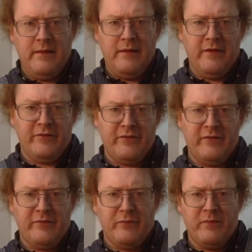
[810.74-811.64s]

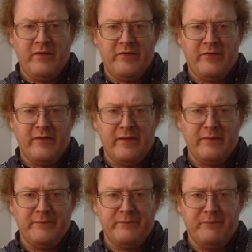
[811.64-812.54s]
His
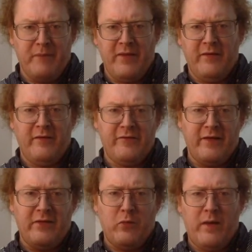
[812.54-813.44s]
mother is
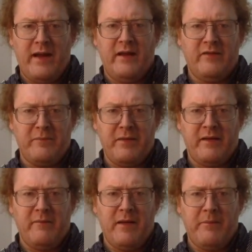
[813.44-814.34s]
on the way to pick
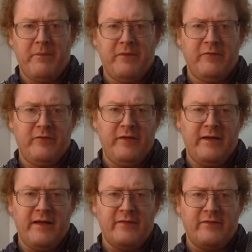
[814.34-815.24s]
him up, but she
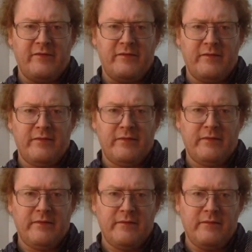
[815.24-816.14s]
gets
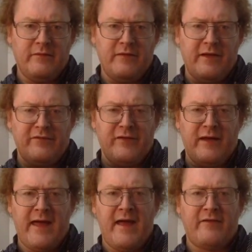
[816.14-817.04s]
in
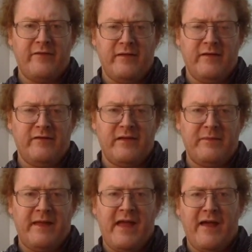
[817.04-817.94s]
an accident and
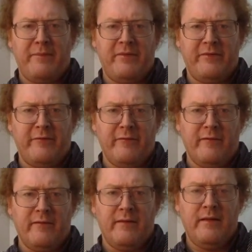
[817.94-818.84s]
something happens to
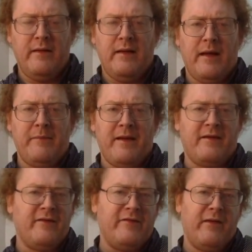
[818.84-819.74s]
her. I'm not
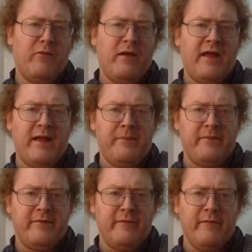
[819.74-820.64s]
going to say what
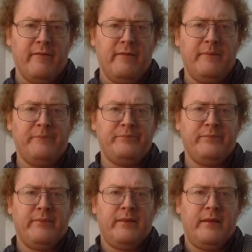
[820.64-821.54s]
happens to her.
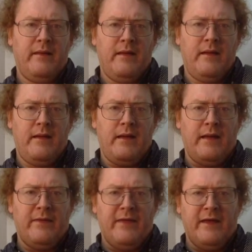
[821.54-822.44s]

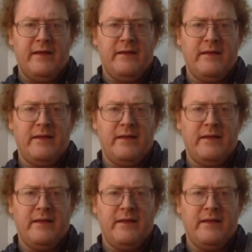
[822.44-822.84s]
And then